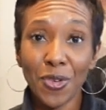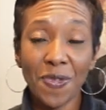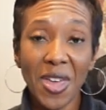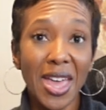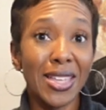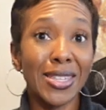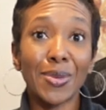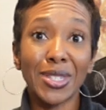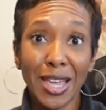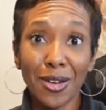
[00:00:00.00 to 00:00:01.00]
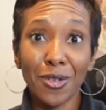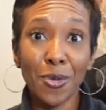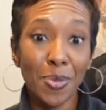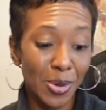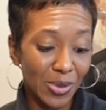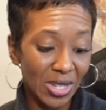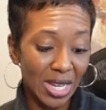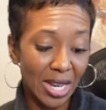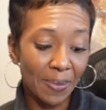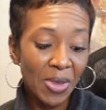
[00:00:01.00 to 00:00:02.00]
for fats. I was counting for
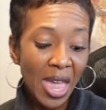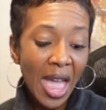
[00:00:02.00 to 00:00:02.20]
protein.